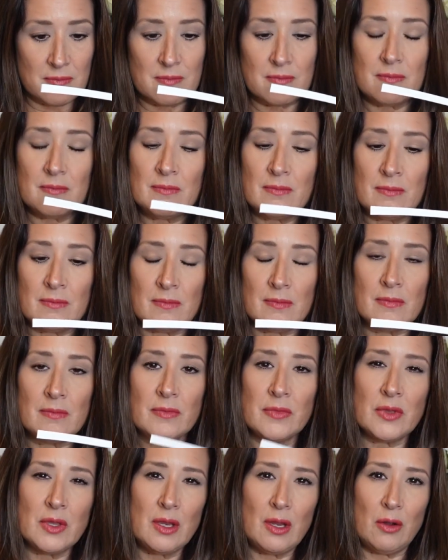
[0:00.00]
Hmm.
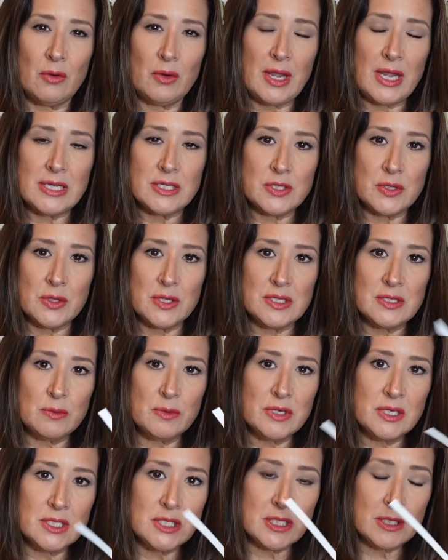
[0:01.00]
Okay, so this
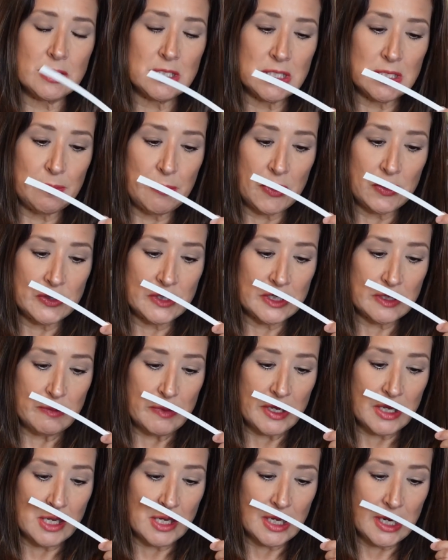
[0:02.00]
one is supposed to
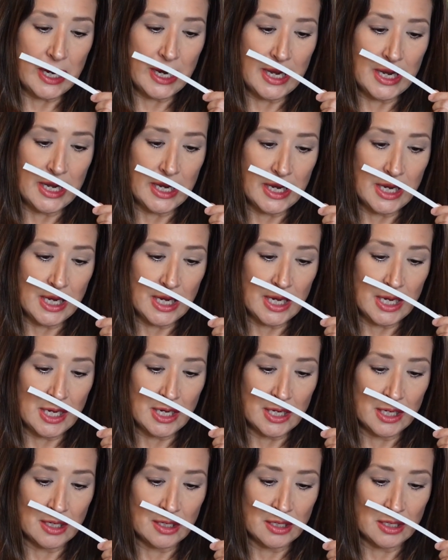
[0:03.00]
be a
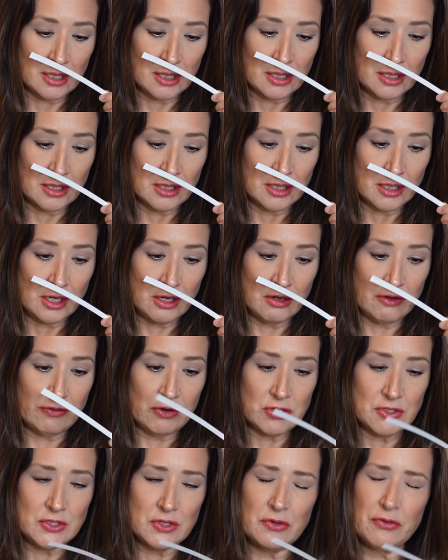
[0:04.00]

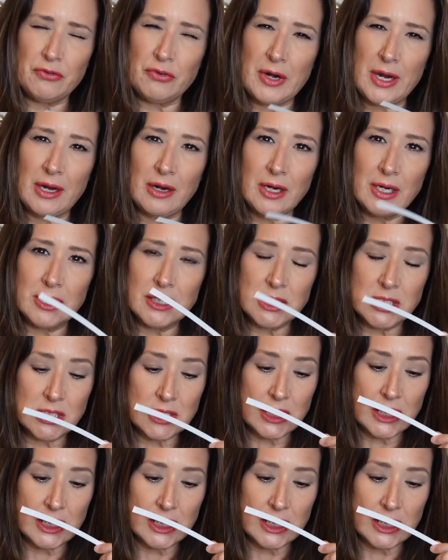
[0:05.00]
universal fragrance.